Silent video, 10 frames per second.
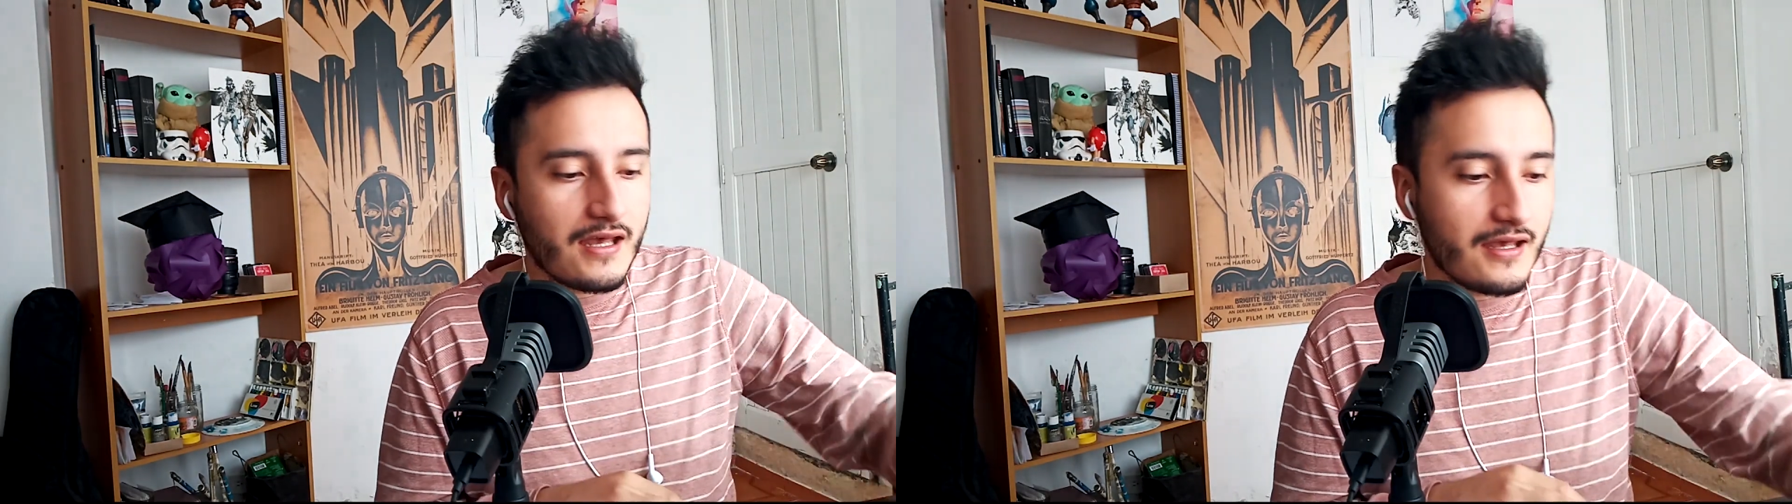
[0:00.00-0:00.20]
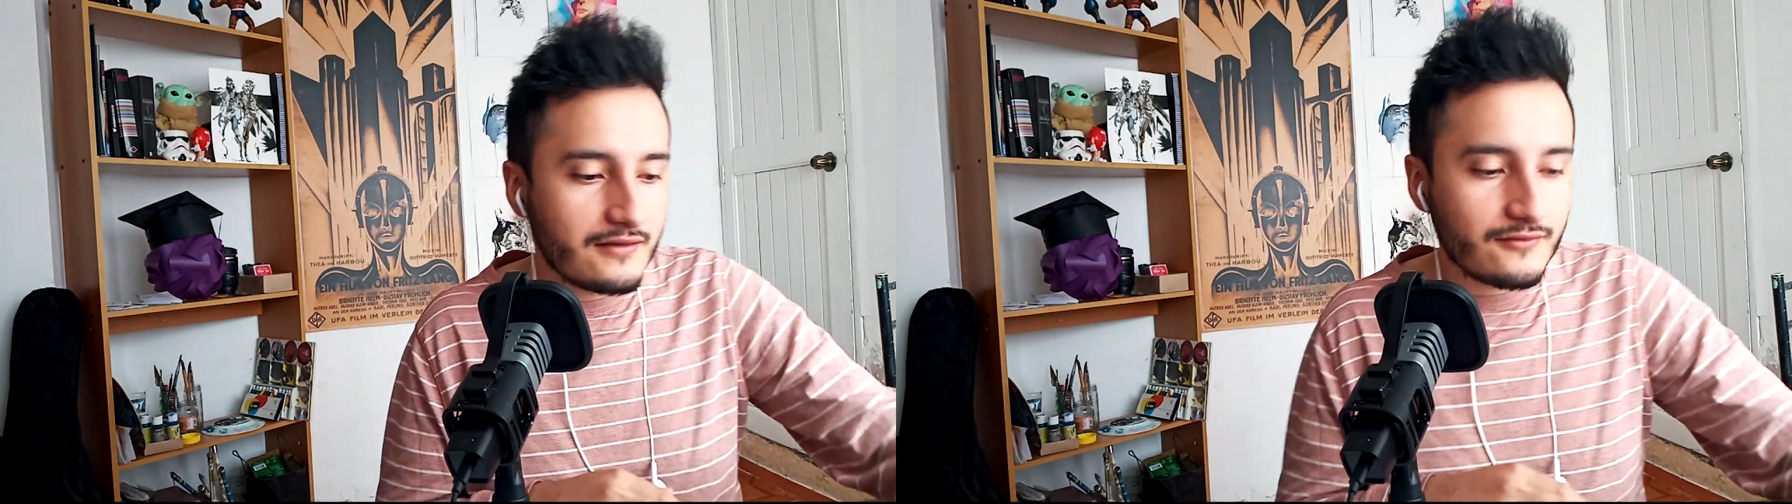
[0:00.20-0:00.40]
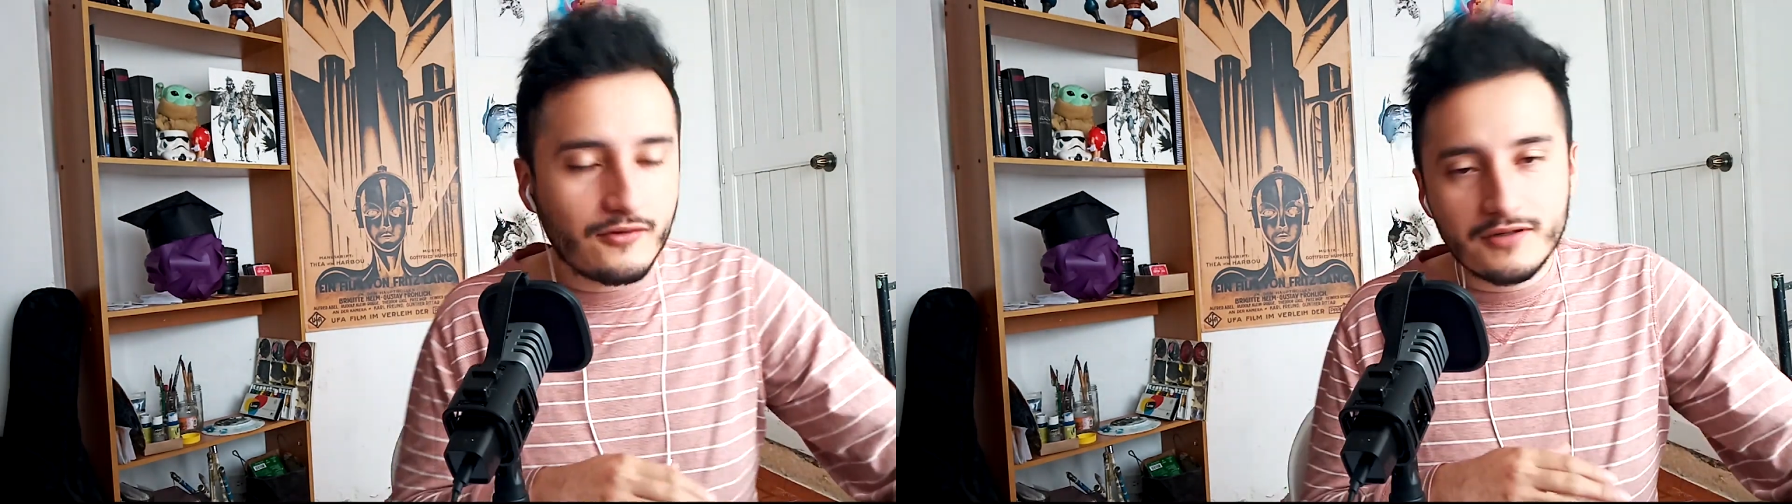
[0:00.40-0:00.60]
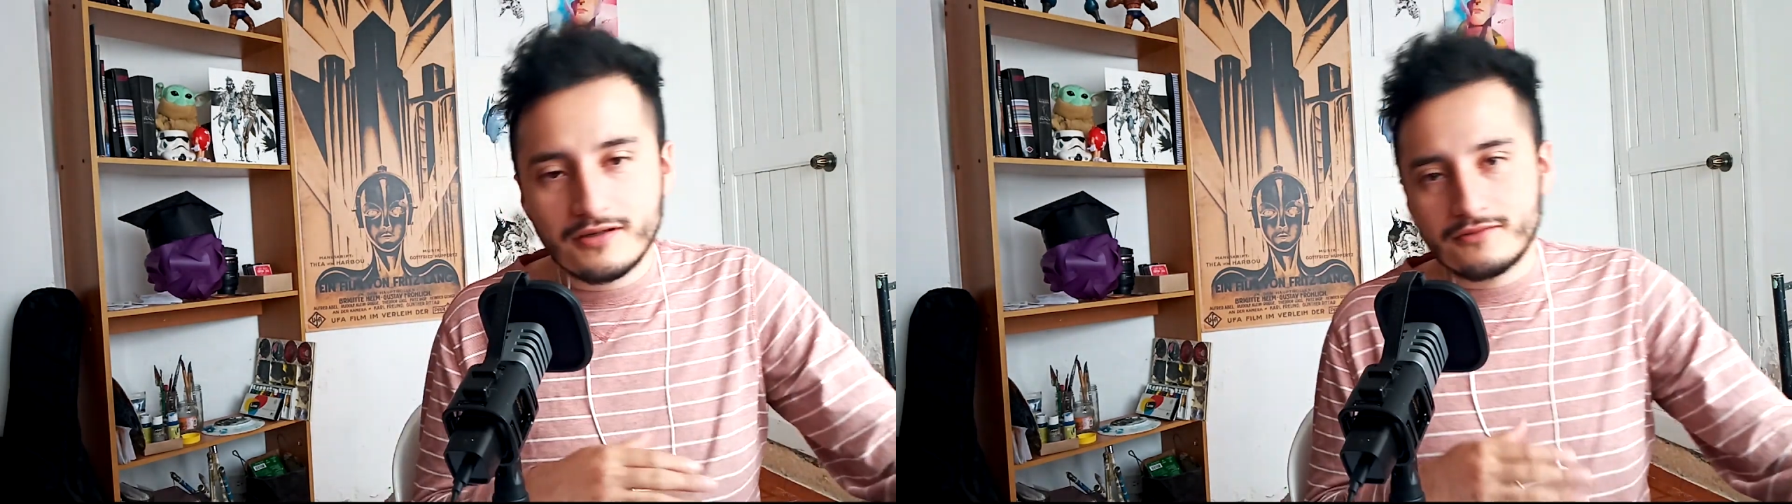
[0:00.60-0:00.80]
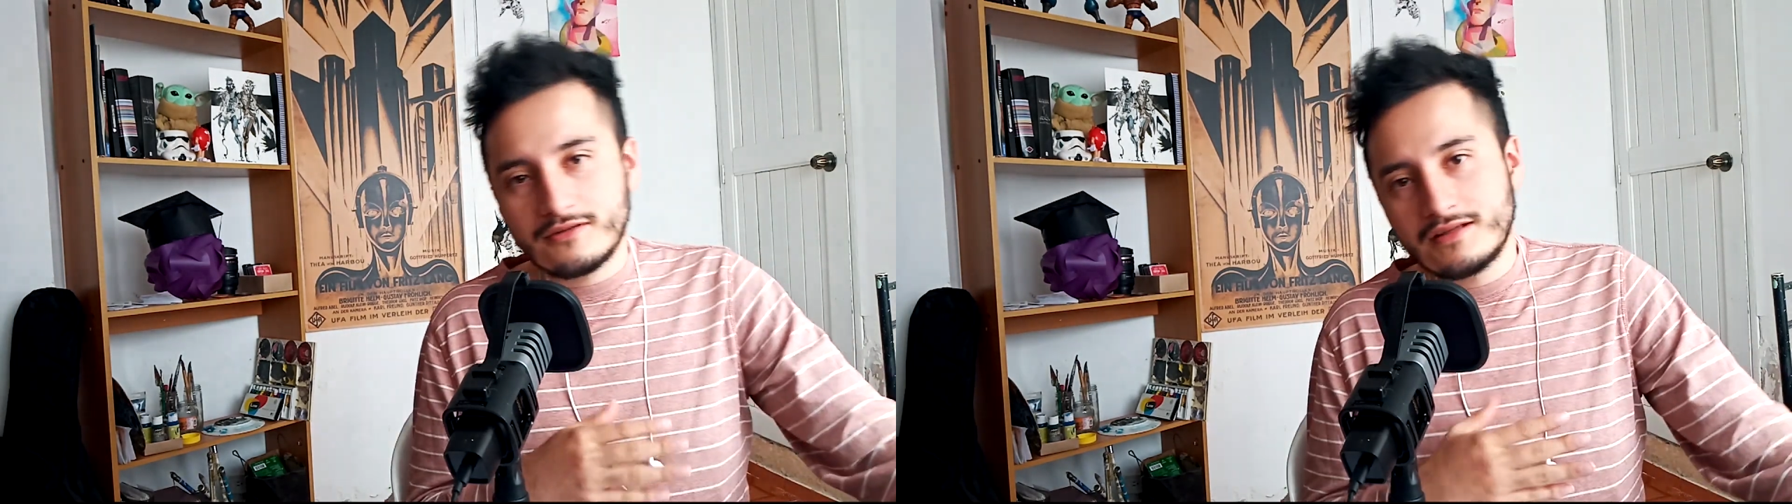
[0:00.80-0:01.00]
And oh my
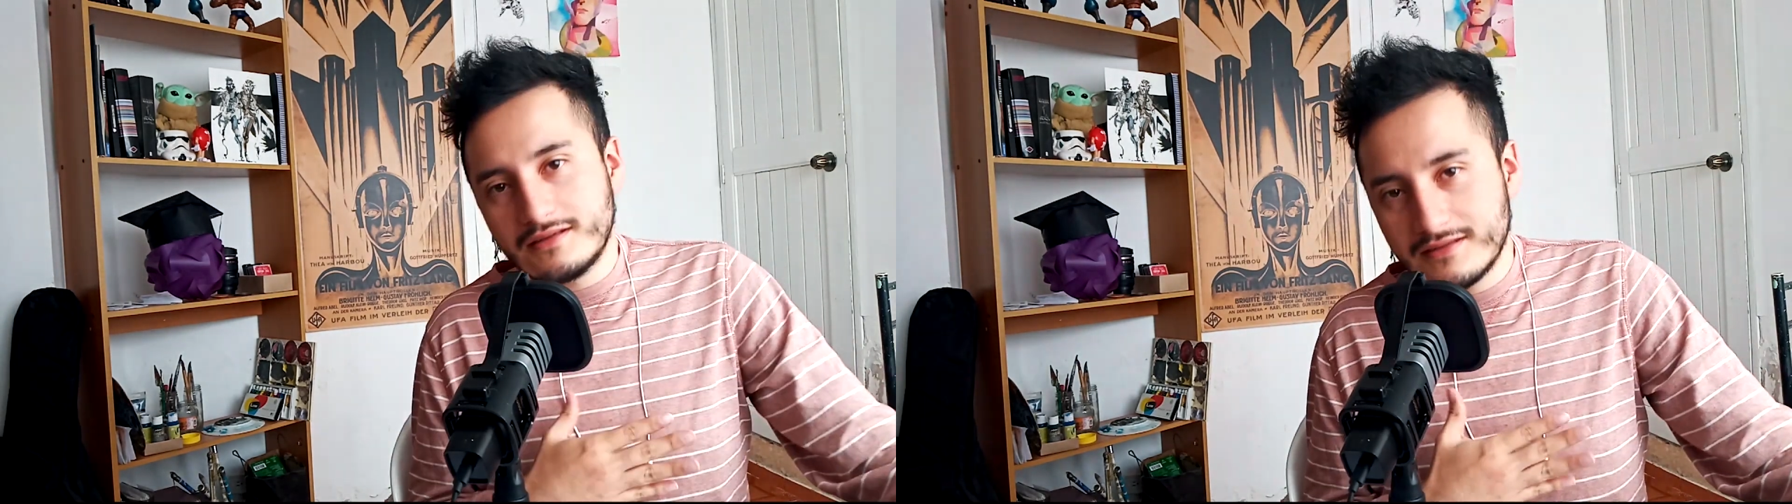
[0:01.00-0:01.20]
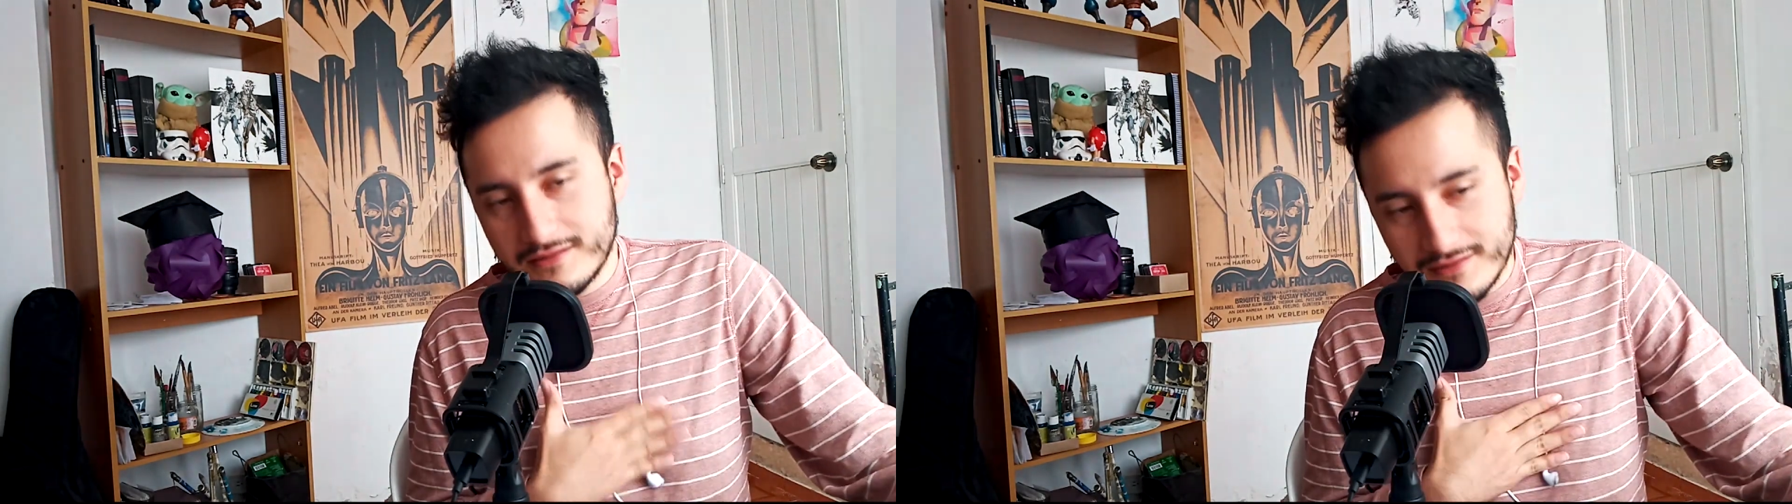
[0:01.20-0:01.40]
god, when